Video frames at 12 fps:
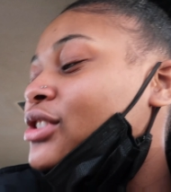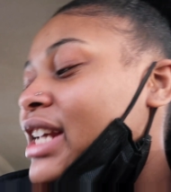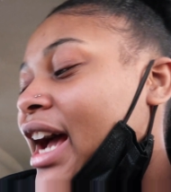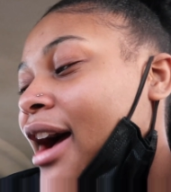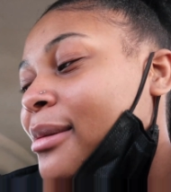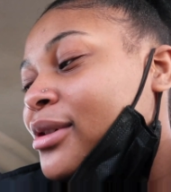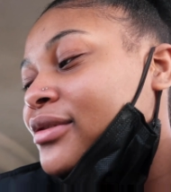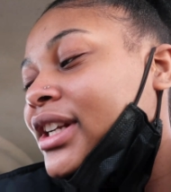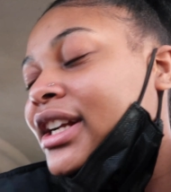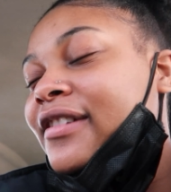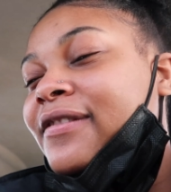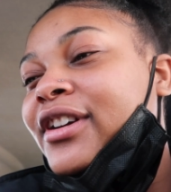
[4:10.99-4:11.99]
time over
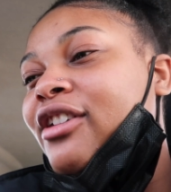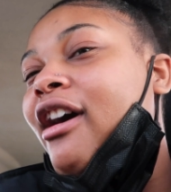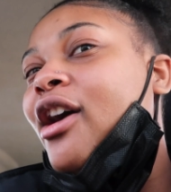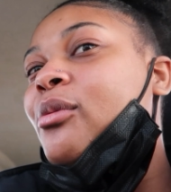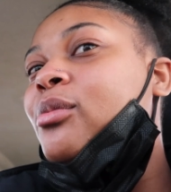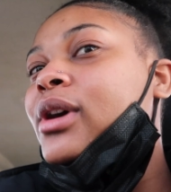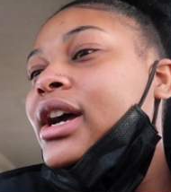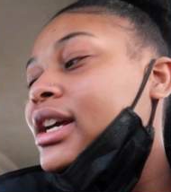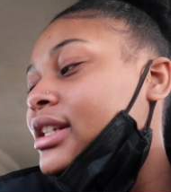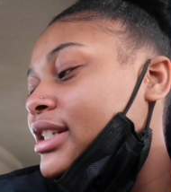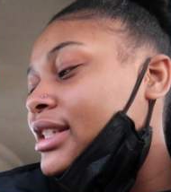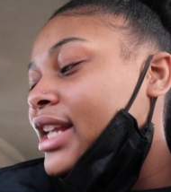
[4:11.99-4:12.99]
there to figure out
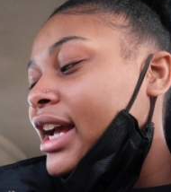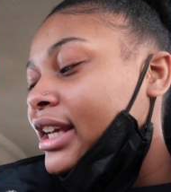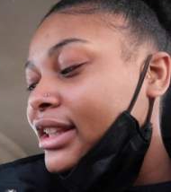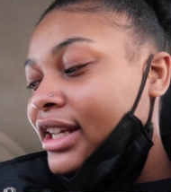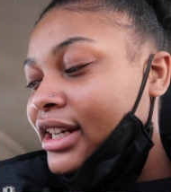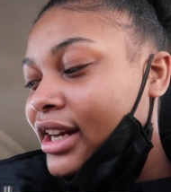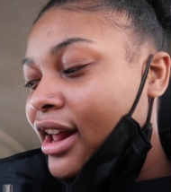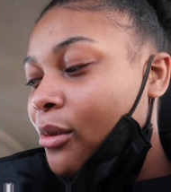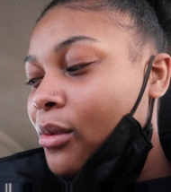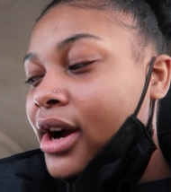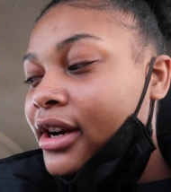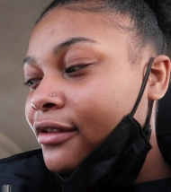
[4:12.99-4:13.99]
what the second thing that I
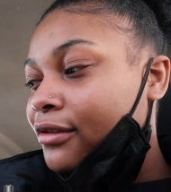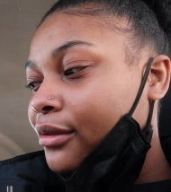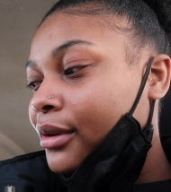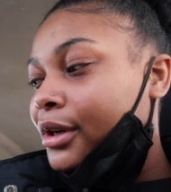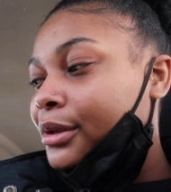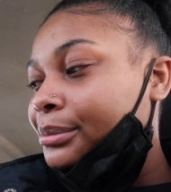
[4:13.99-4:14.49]
wanted for real.